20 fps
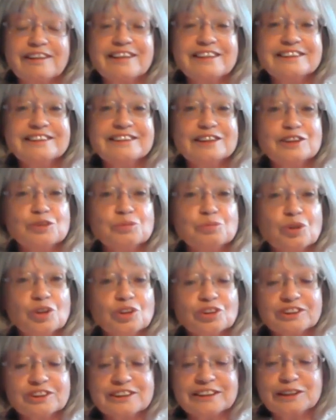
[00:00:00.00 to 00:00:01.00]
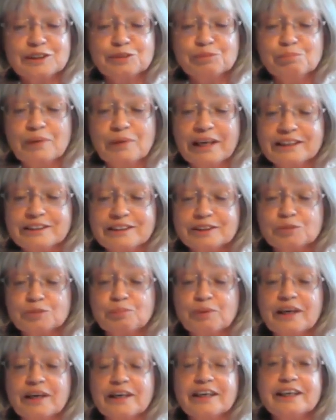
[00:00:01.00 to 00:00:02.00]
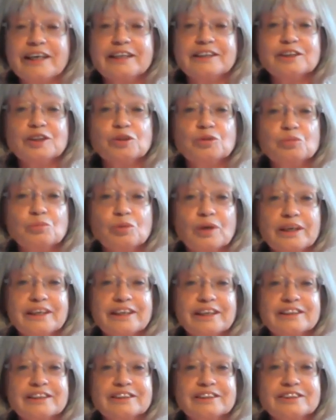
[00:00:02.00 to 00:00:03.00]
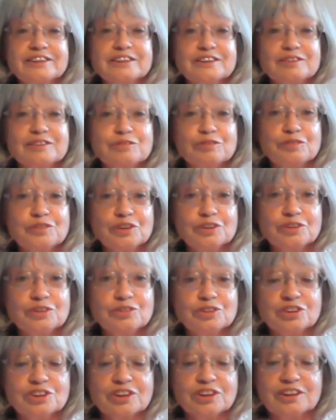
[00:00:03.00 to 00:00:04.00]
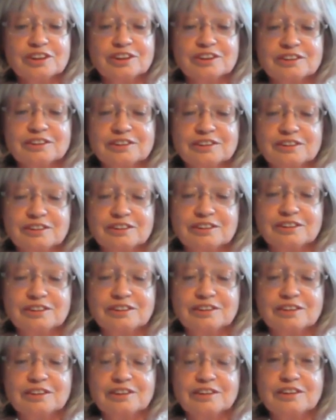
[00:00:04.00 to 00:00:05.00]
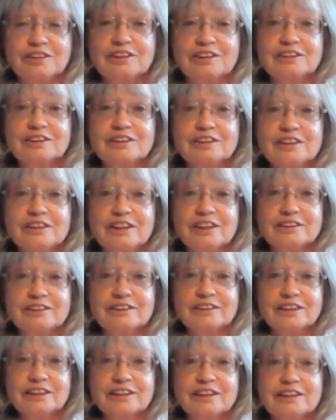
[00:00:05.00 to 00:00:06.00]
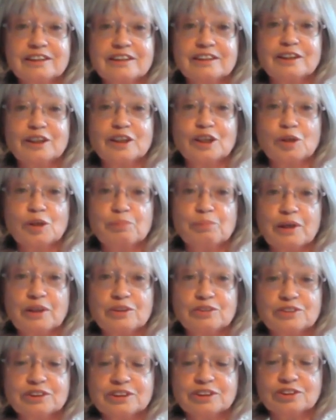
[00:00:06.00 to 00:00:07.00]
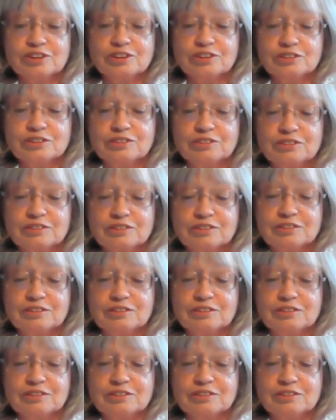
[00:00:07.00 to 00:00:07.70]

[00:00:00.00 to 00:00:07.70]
This is what is meant by an awakened future. Nothing opposes you.